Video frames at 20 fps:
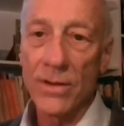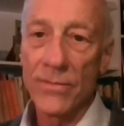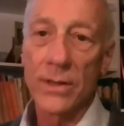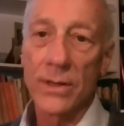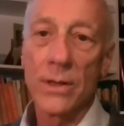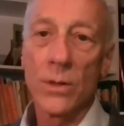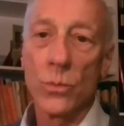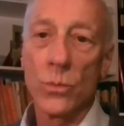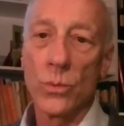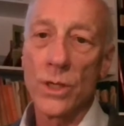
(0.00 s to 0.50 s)

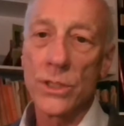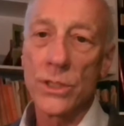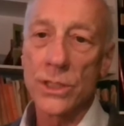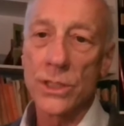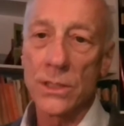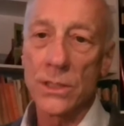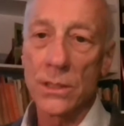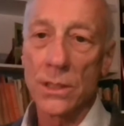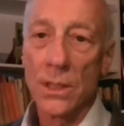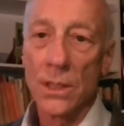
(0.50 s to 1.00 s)
very
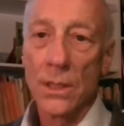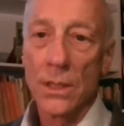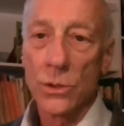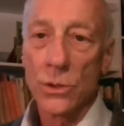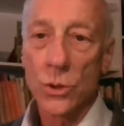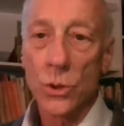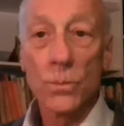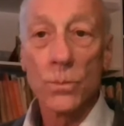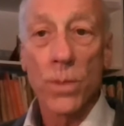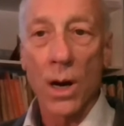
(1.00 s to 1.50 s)
rigid
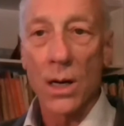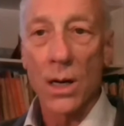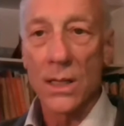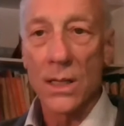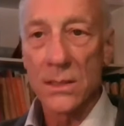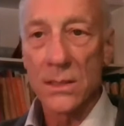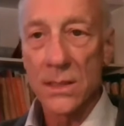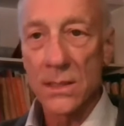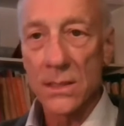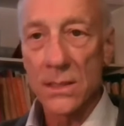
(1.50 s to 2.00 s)
two-party
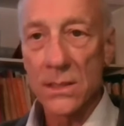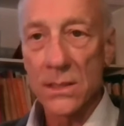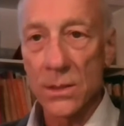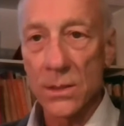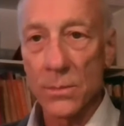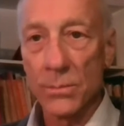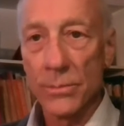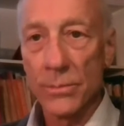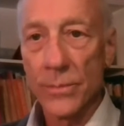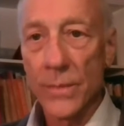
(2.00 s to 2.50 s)

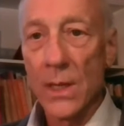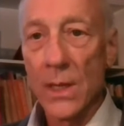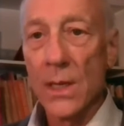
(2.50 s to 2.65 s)
system.